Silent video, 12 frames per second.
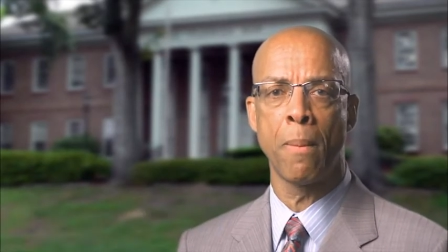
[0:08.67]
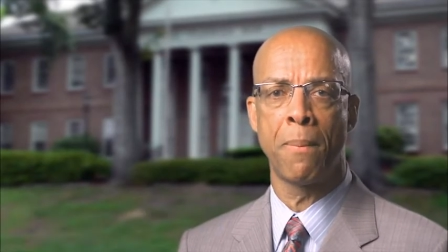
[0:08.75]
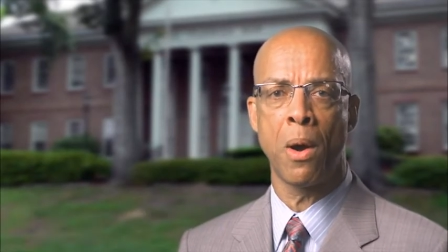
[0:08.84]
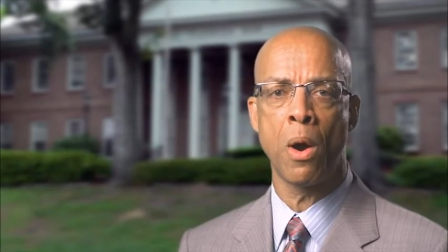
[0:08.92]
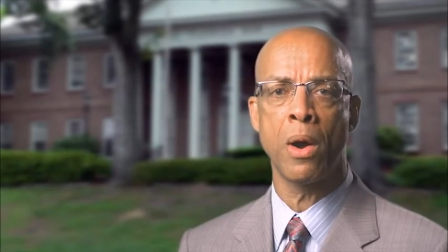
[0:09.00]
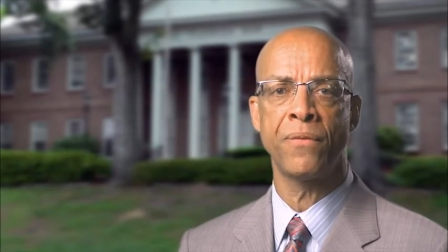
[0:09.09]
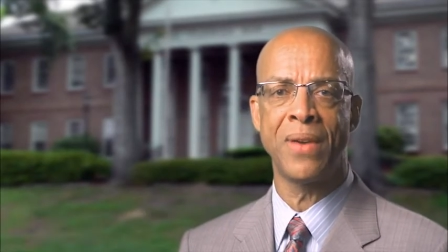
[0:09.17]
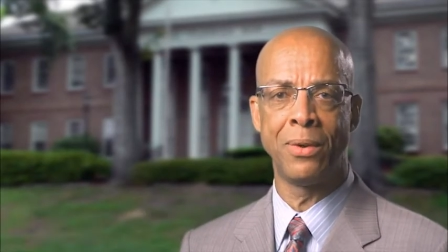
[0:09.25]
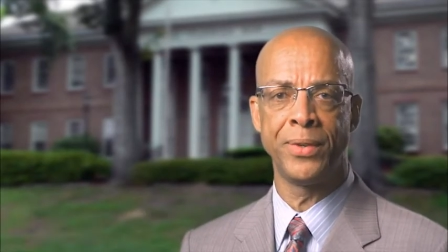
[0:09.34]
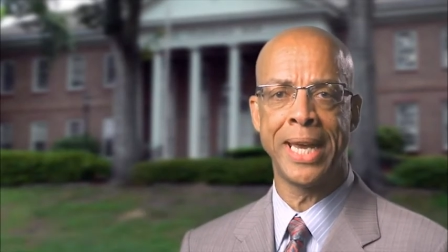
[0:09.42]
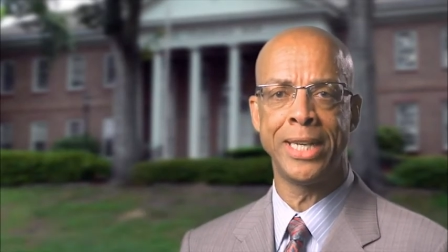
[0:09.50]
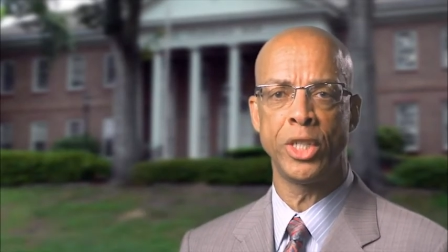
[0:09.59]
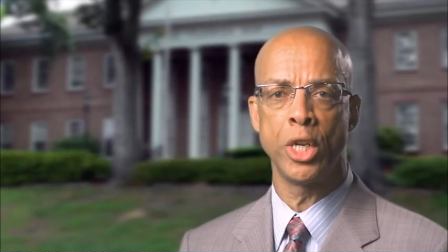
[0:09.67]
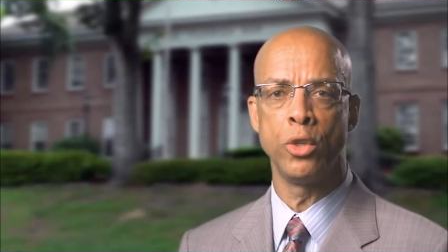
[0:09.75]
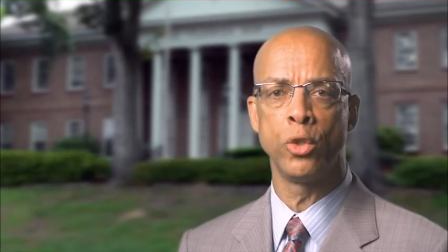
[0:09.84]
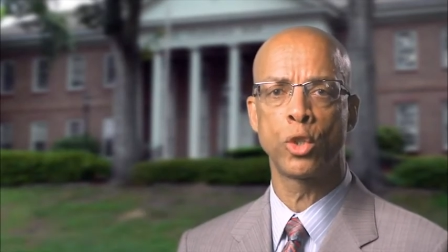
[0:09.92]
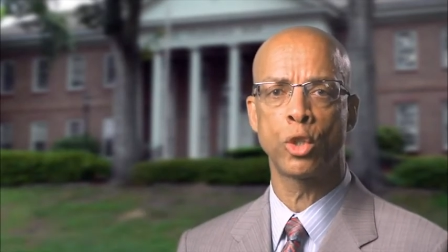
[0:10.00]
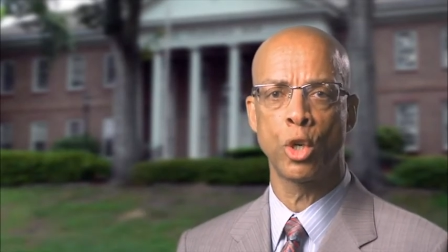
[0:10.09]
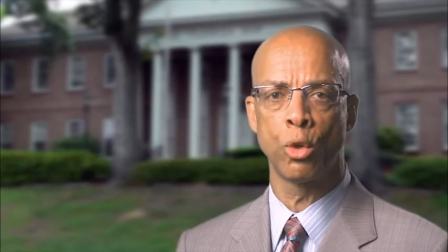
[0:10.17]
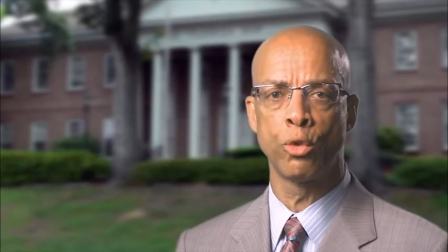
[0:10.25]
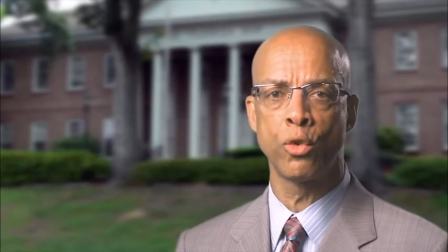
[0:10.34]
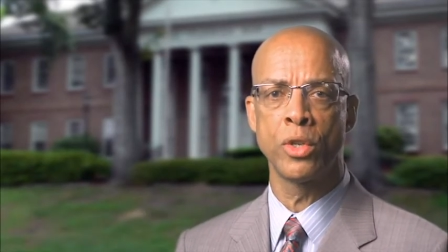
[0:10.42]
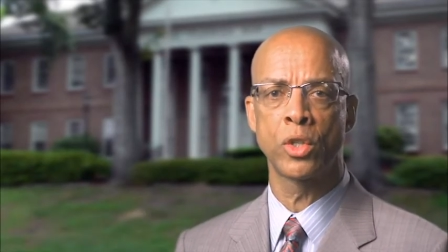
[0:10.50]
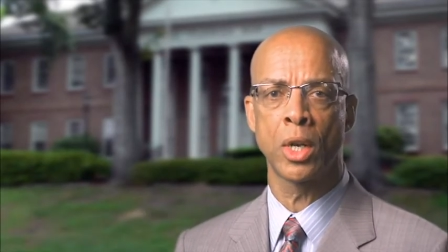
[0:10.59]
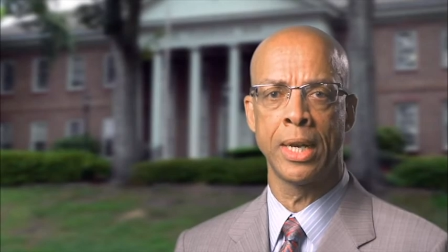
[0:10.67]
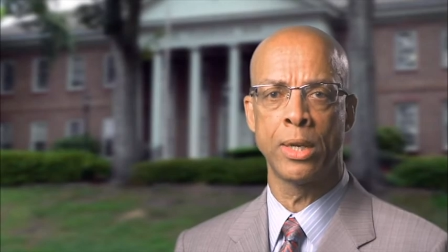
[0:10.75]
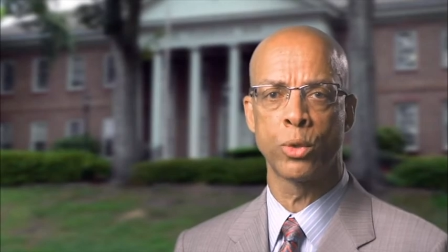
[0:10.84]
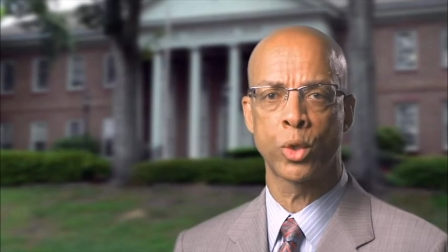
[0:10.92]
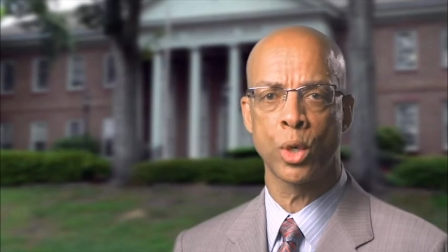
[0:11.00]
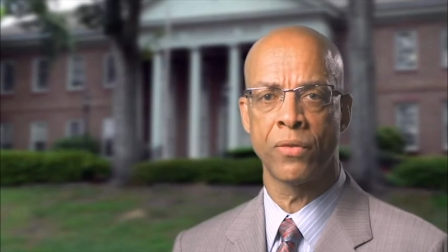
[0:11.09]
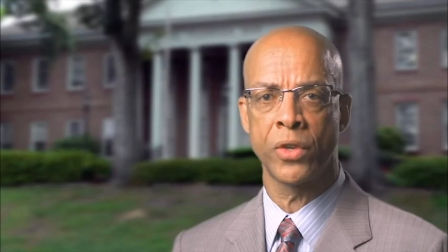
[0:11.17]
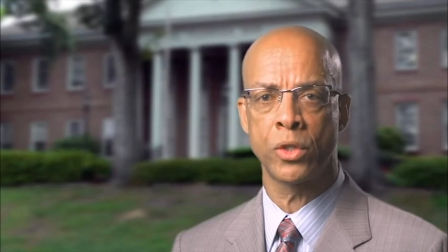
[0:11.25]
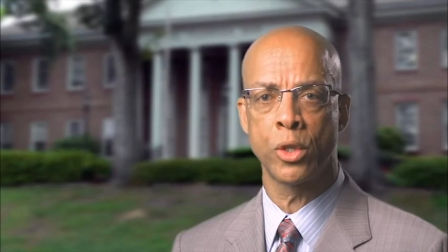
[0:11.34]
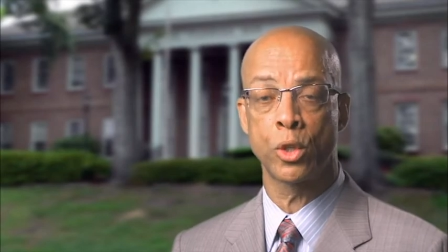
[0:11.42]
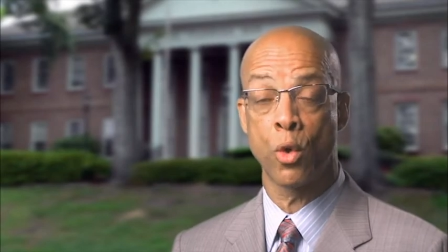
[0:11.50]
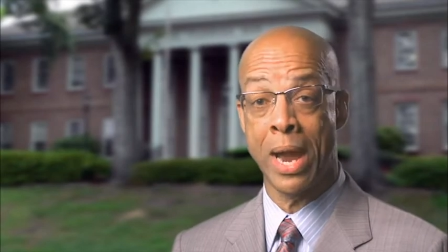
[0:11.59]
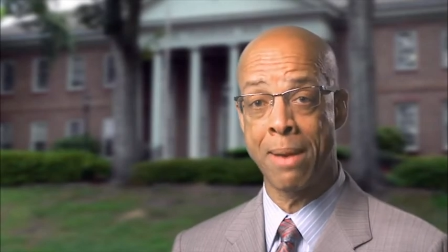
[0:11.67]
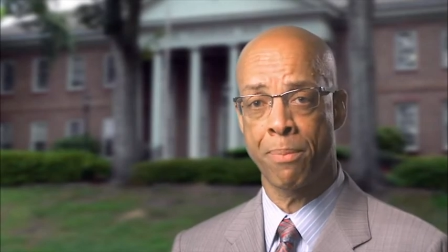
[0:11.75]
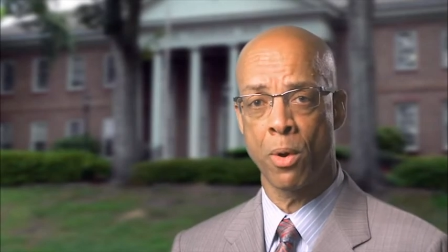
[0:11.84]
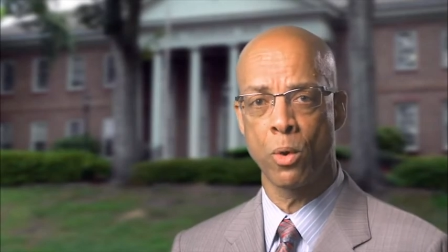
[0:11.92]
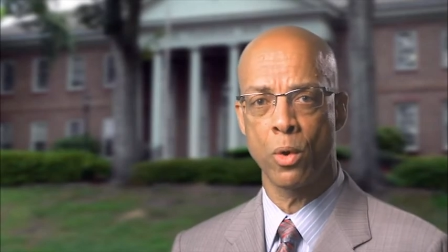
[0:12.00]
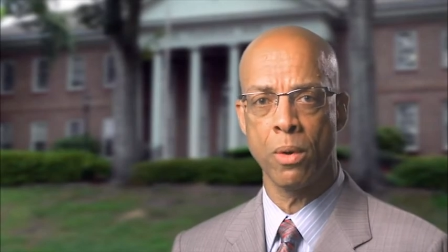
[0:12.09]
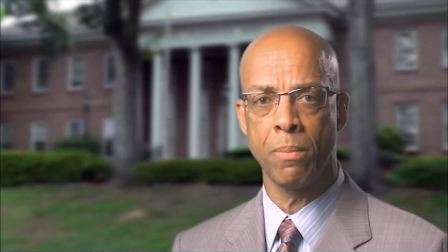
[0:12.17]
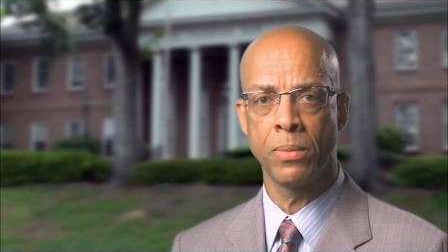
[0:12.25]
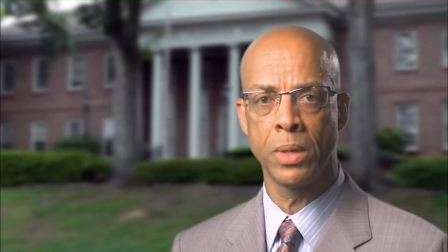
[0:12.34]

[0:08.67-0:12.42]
Bar Foundation's Children's Legal Services Grant Program.